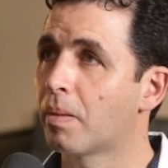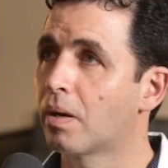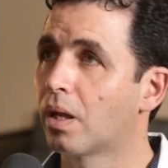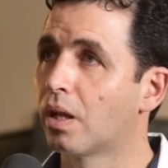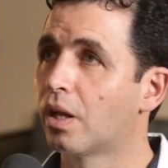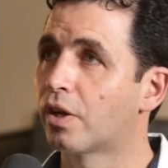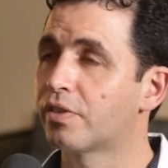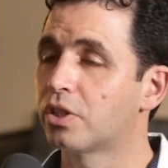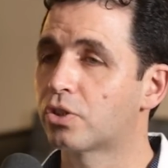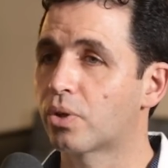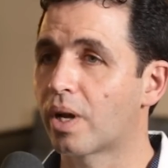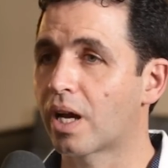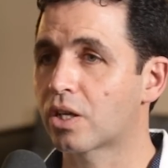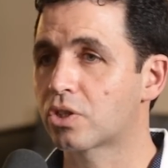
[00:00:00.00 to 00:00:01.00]
a lot of the
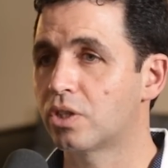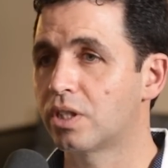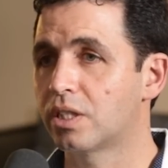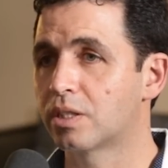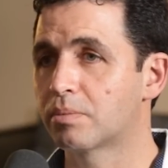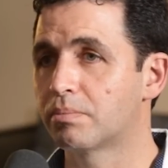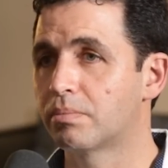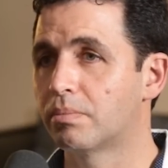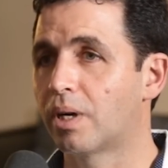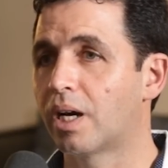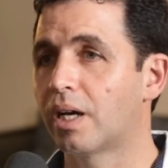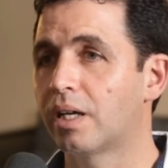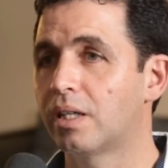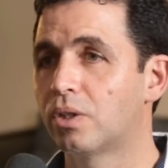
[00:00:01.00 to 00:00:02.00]
interaction is
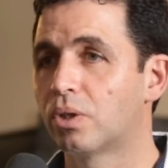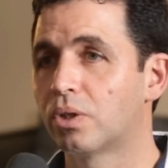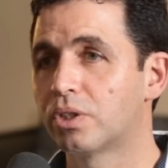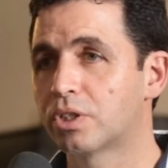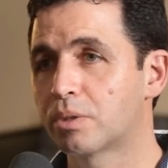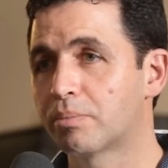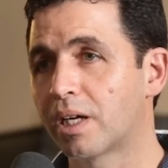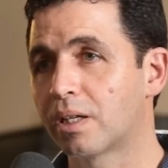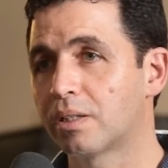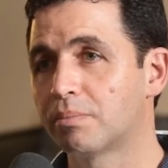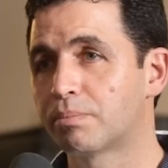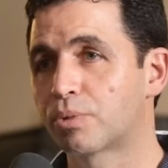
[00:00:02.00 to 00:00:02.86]
my knowledge and my